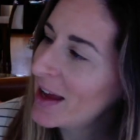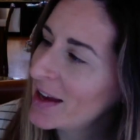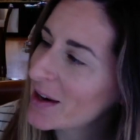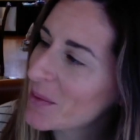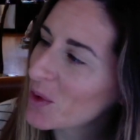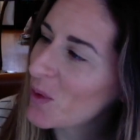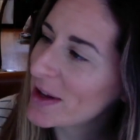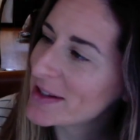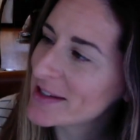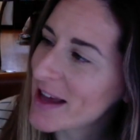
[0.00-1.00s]
Number
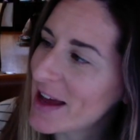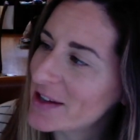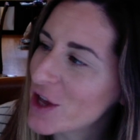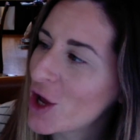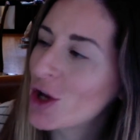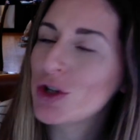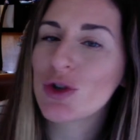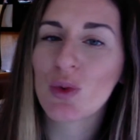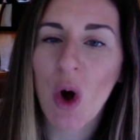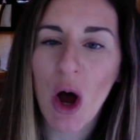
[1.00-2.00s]
1 says,
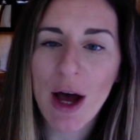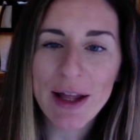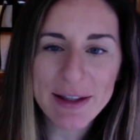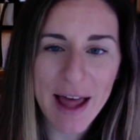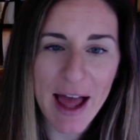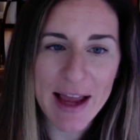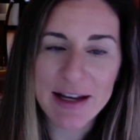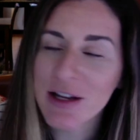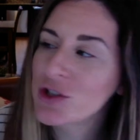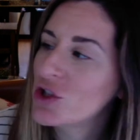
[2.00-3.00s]
draw a
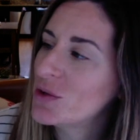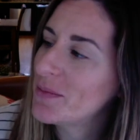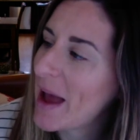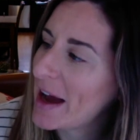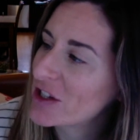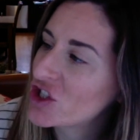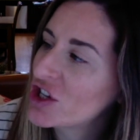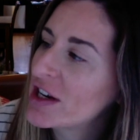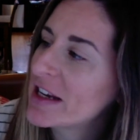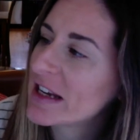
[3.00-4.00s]
line to
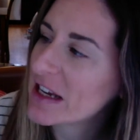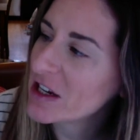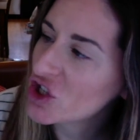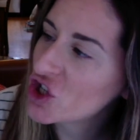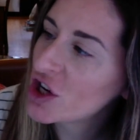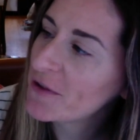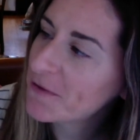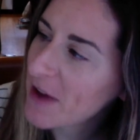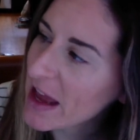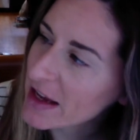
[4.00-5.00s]
match each
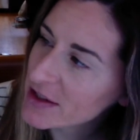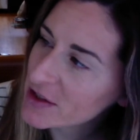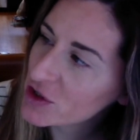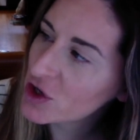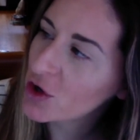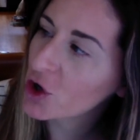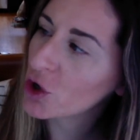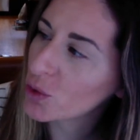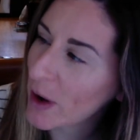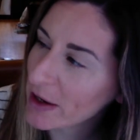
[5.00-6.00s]
face to the
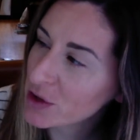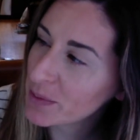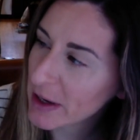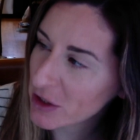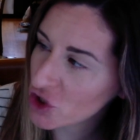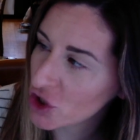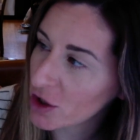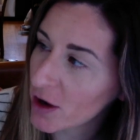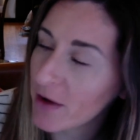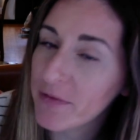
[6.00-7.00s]
correct
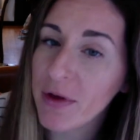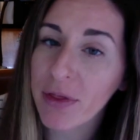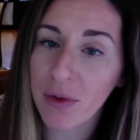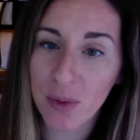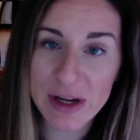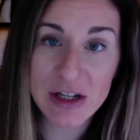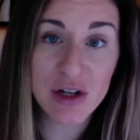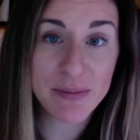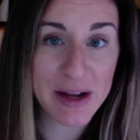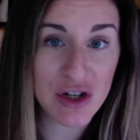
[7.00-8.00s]
picture of the
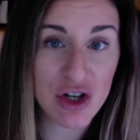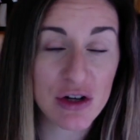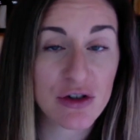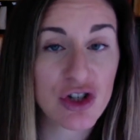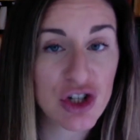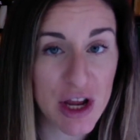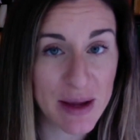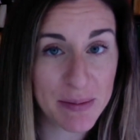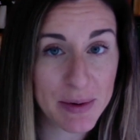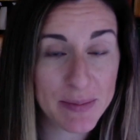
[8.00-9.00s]
3-dimensional shape.